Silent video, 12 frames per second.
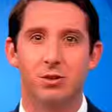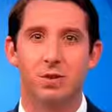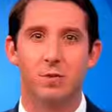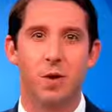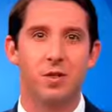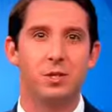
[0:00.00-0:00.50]

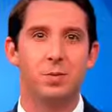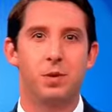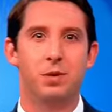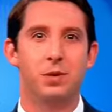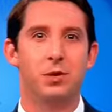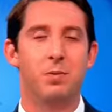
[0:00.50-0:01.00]
Continues over
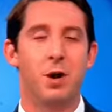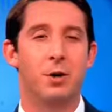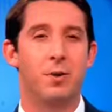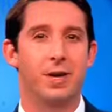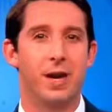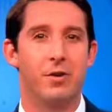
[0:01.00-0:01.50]
whether to put the
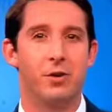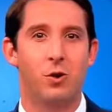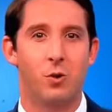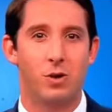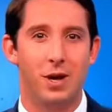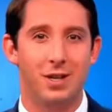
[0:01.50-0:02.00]
new Monterey
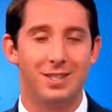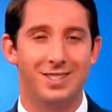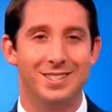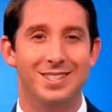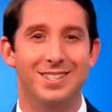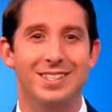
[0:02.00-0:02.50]
County
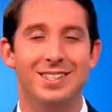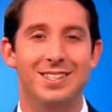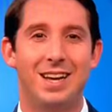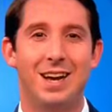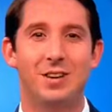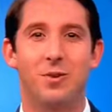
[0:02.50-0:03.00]
Courthouse in
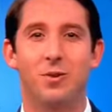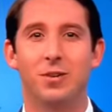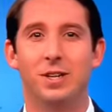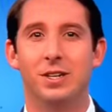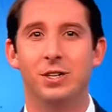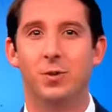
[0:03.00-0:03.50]

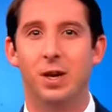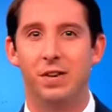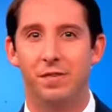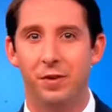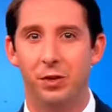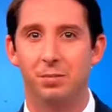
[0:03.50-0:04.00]
Seaside or
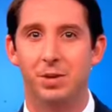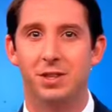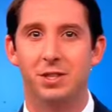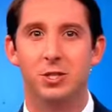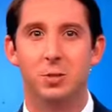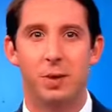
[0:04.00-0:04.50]
in
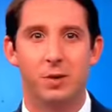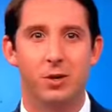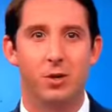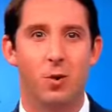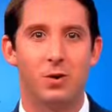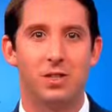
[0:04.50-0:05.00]
Greenfield, but the
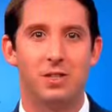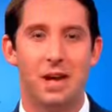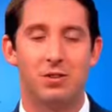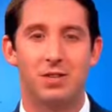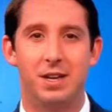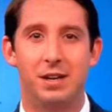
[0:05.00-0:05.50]
Superior
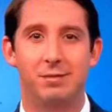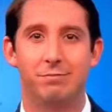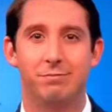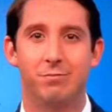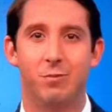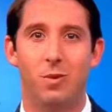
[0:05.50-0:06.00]
Court is now
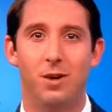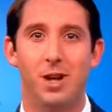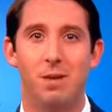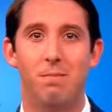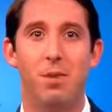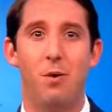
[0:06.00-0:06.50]
saying, why